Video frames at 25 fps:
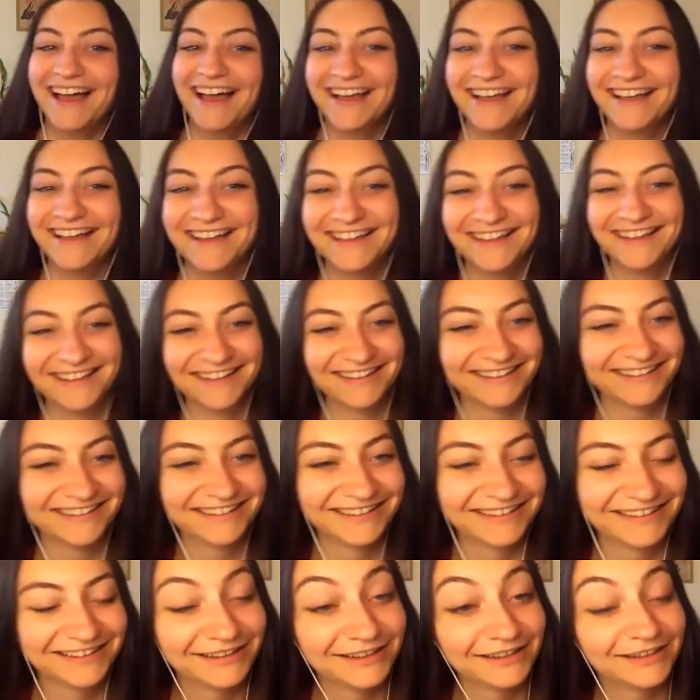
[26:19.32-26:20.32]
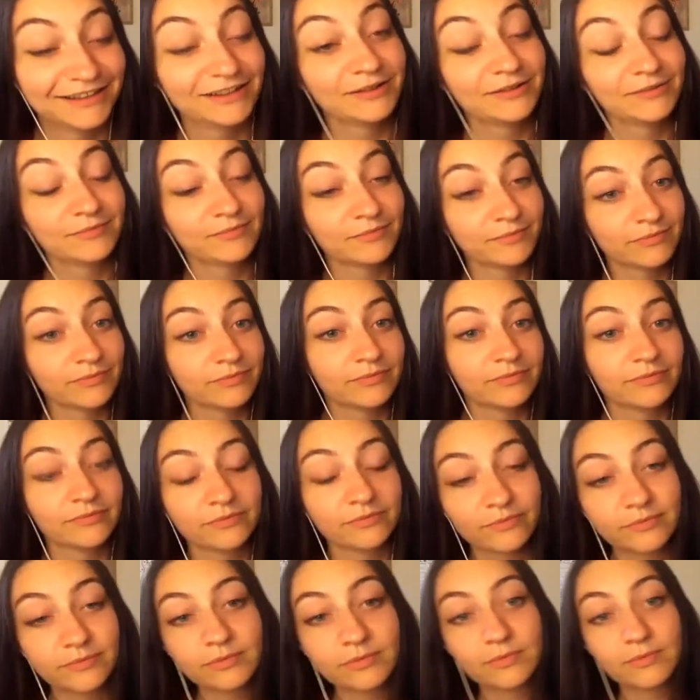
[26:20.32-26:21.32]

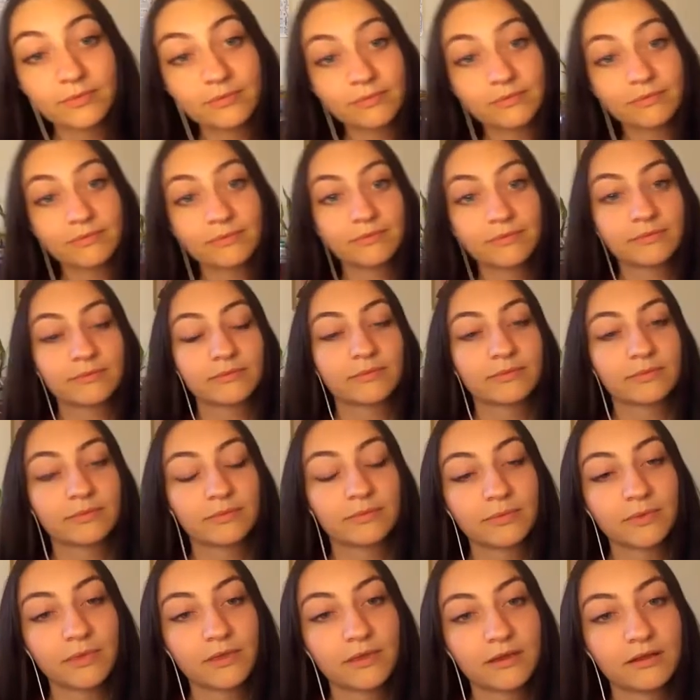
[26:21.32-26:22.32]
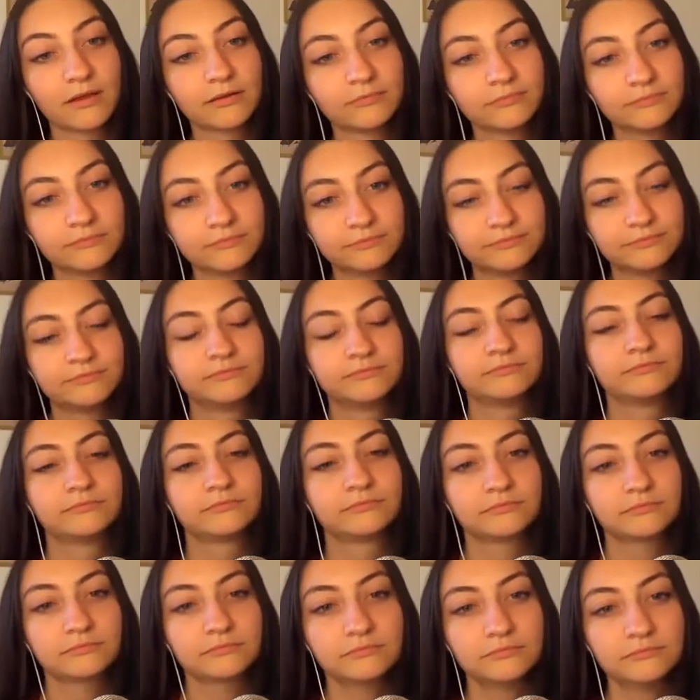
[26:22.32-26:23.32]

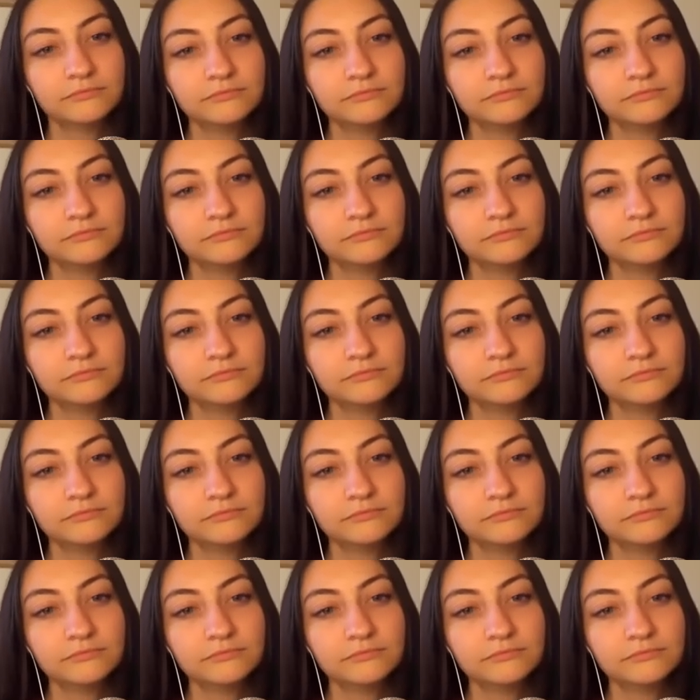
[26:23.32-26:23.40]
This person isn't speaking.